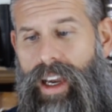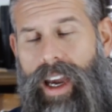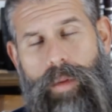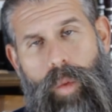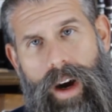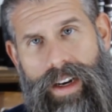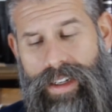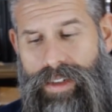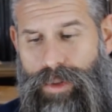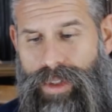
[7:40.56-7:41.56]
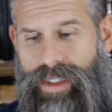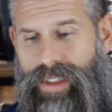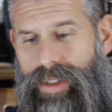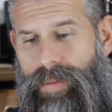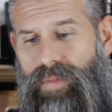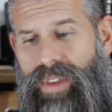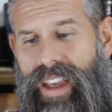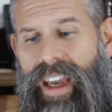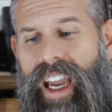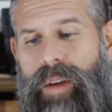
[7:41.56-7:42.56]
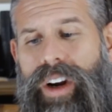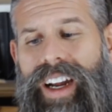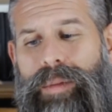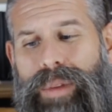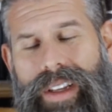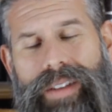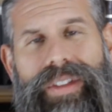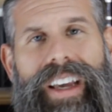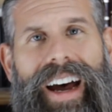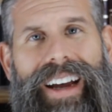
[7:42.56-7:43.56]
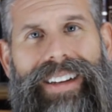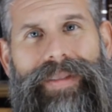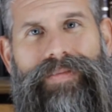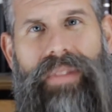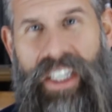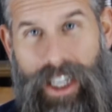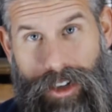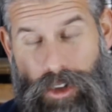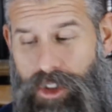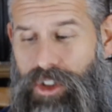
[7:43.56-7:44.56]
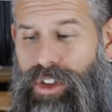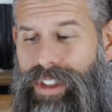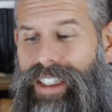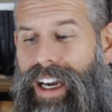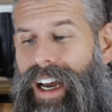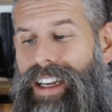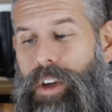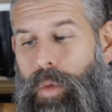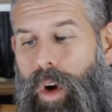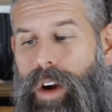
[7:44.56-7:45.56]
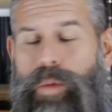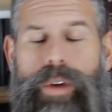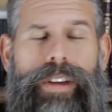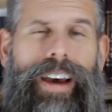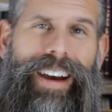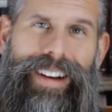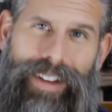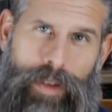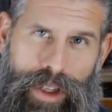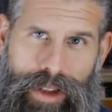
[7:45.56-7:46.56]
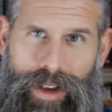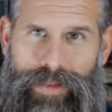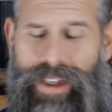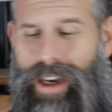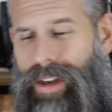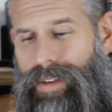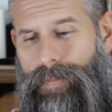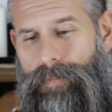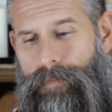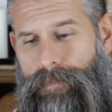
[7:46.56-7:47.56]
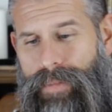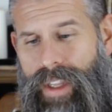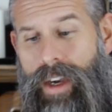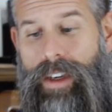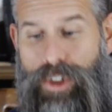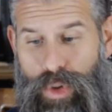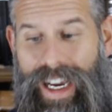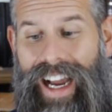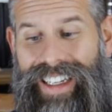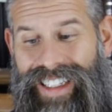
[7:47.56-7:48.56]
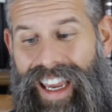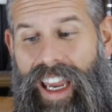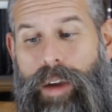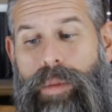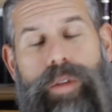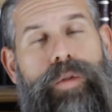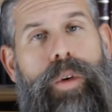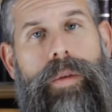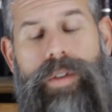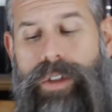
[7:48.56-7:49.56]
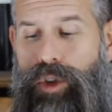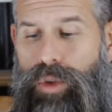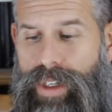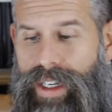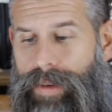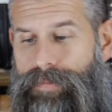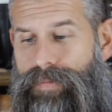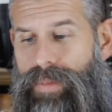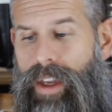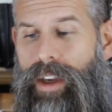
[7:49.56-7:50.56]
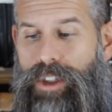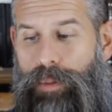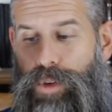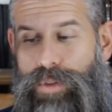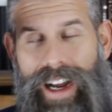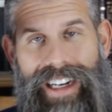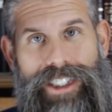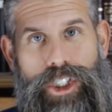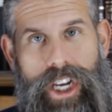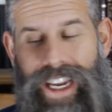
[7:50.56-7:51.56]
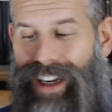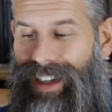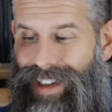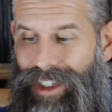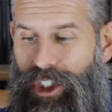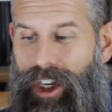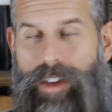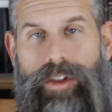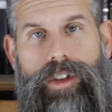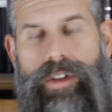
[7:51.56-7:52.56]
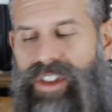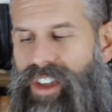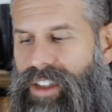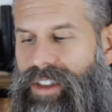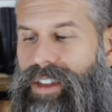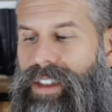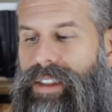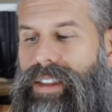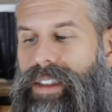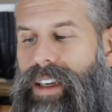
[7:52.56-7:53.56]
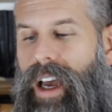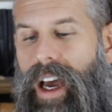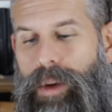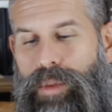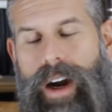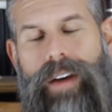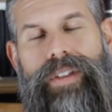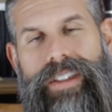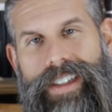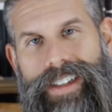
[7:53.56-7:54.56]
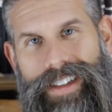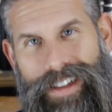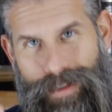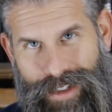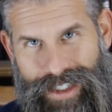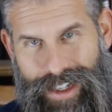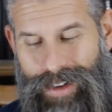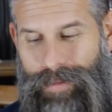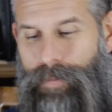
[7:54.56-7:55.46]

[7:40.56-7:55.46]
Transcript: And why did he do this? Abraham believed God. He understood God. He walked with God. He loved God. So God came in the form of a tree to provide shade, shelter, sustenance, and a prophecy of a son.